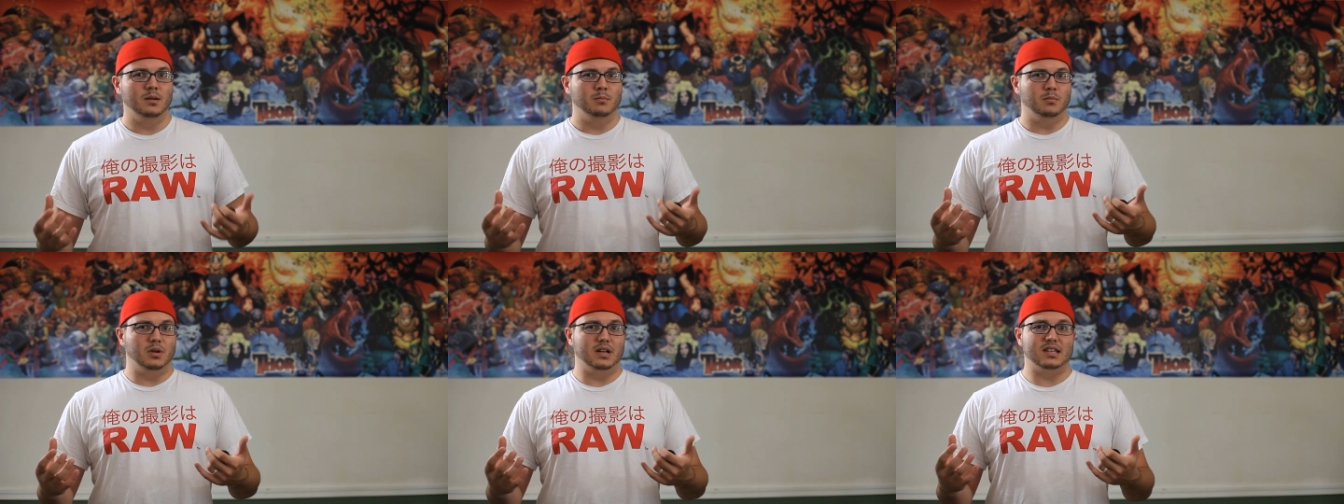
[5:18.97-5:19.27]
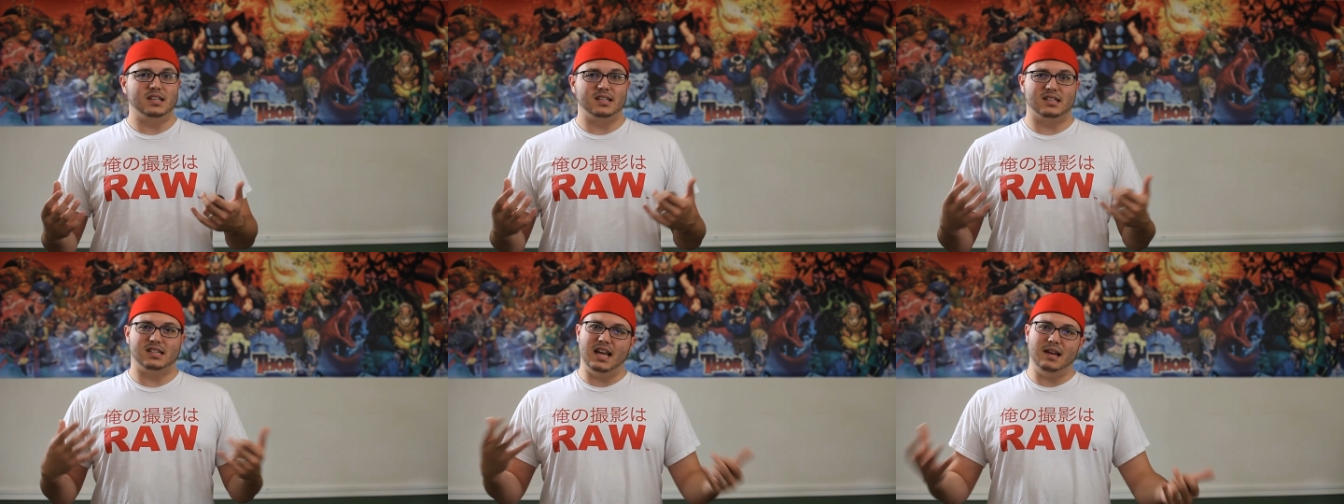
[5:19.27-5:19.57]
but
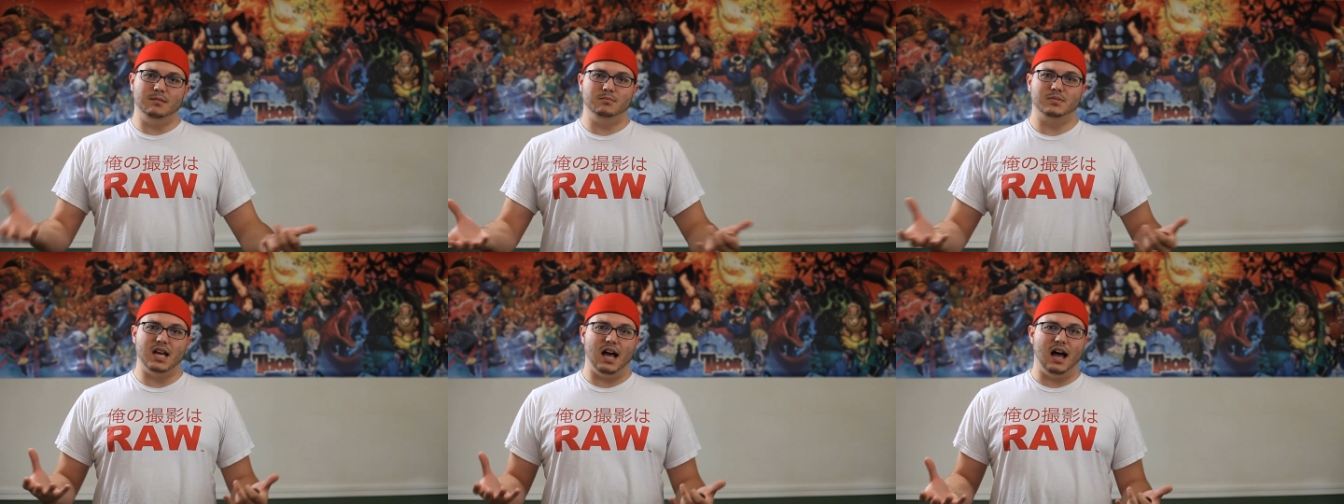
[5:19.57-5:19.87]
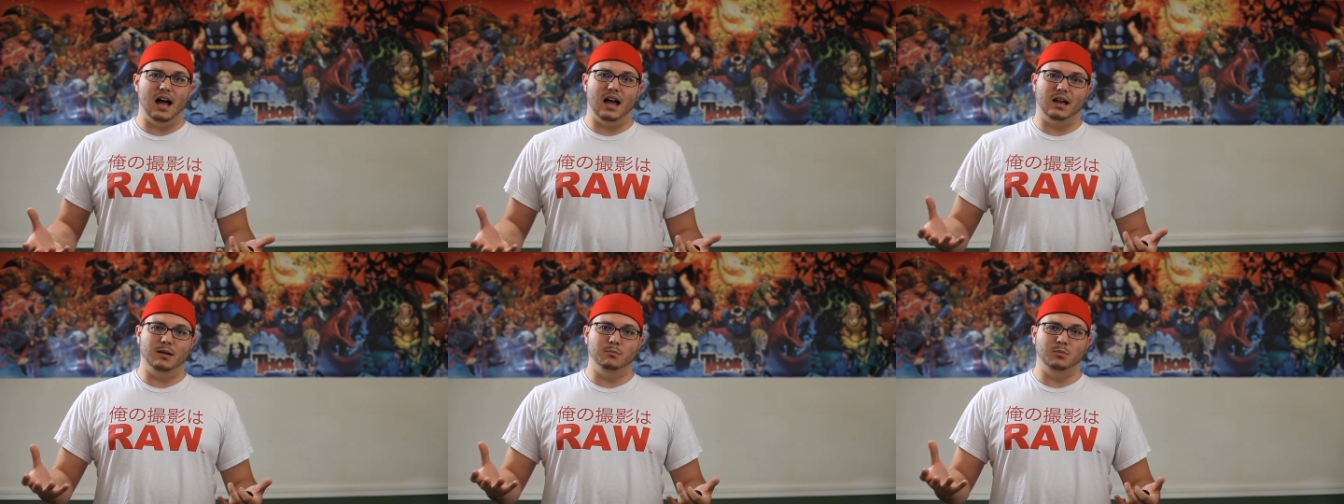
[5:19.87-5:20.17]
at the same
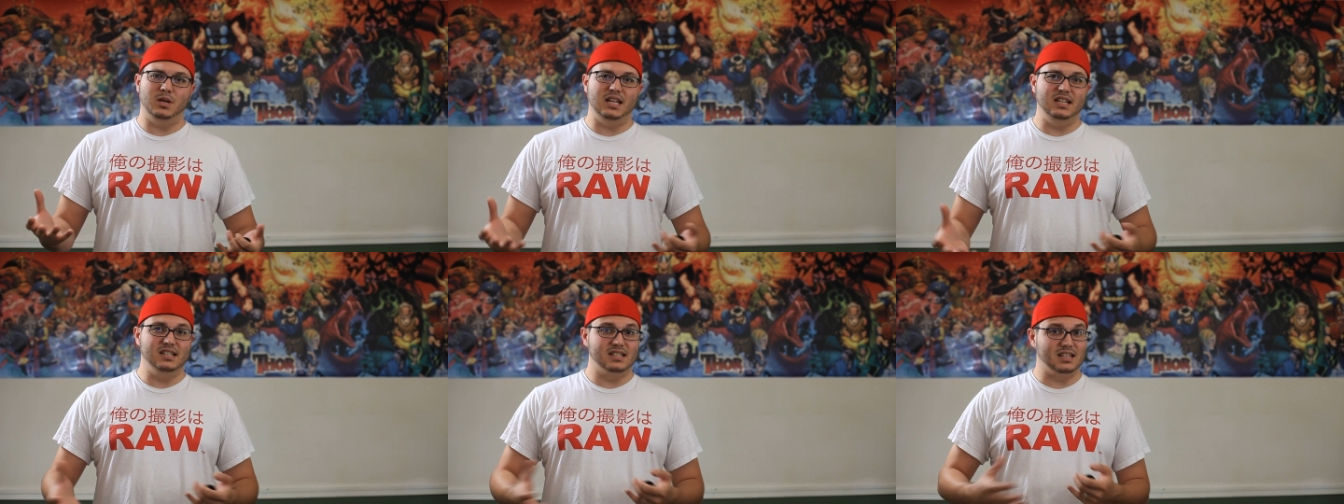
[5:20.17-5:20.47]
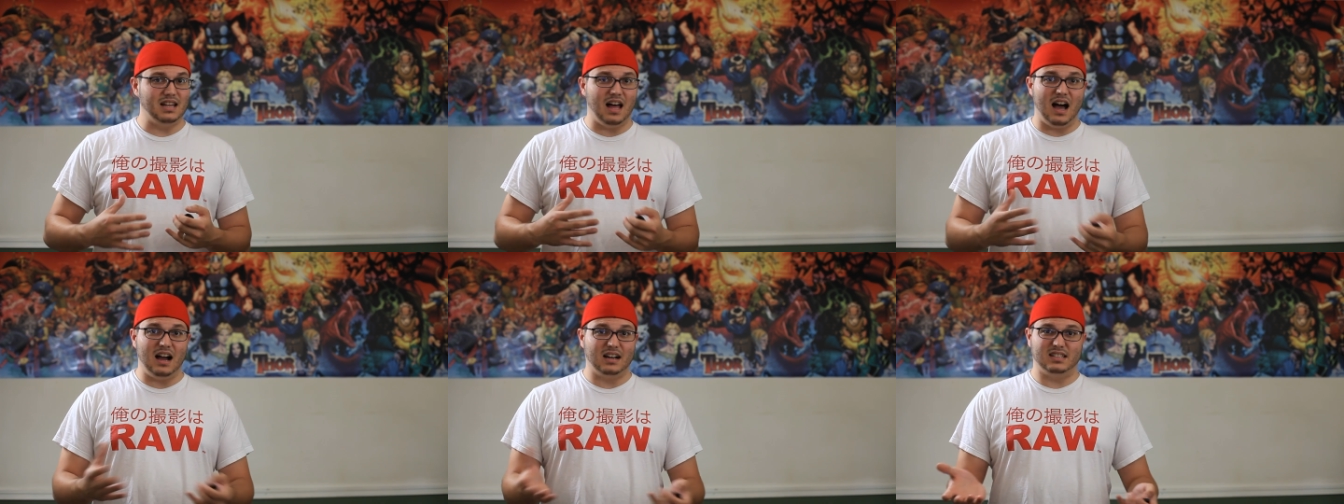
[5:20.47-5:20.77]
time, he's
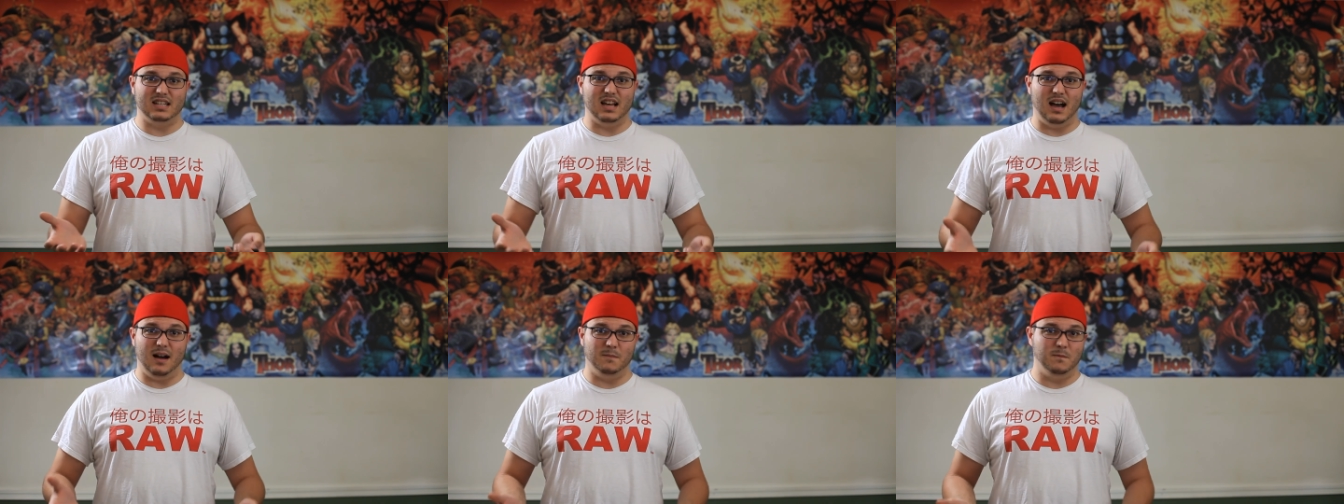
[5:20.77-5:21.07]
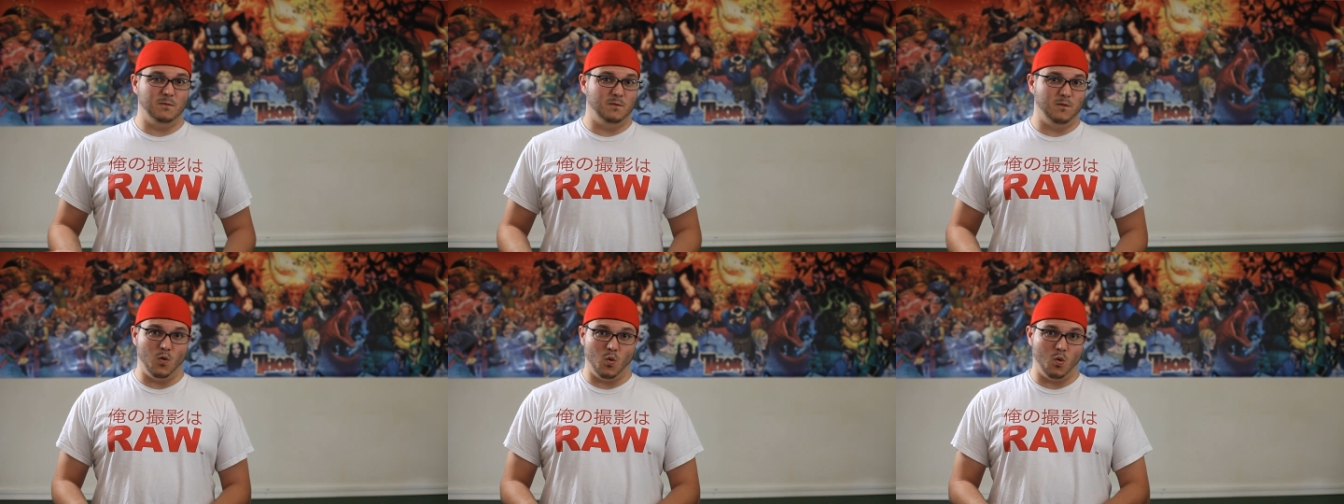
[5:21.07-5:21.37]
locked
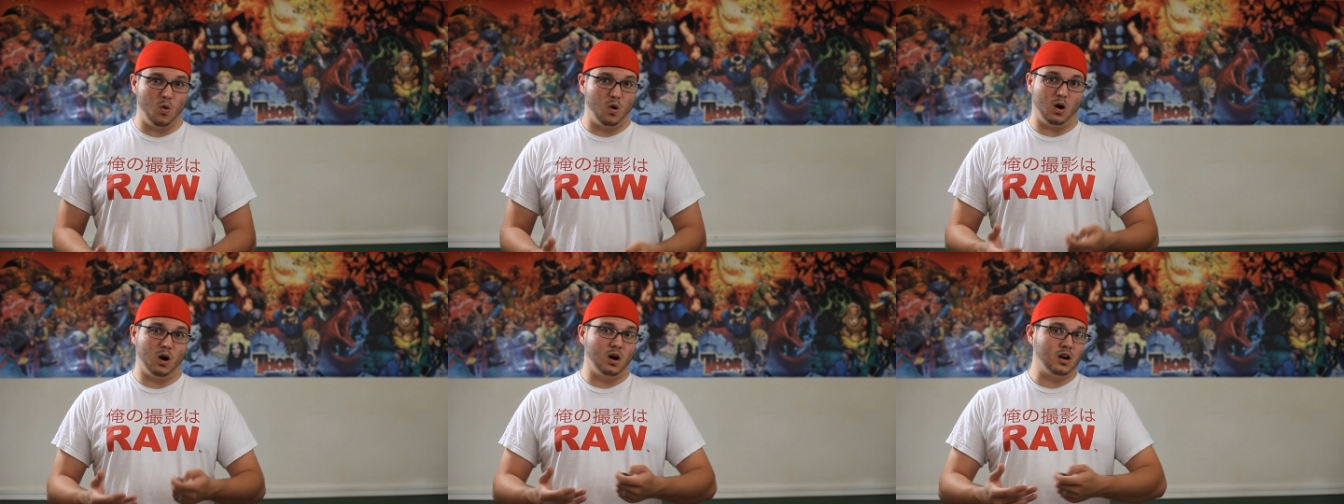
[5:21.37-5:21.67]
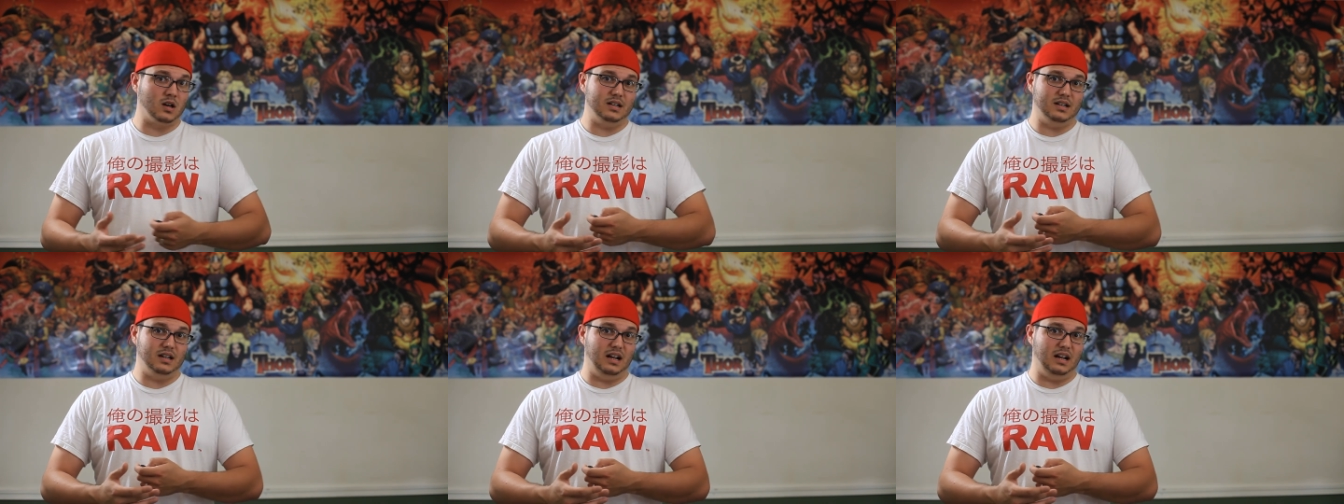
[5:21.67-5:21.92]
up for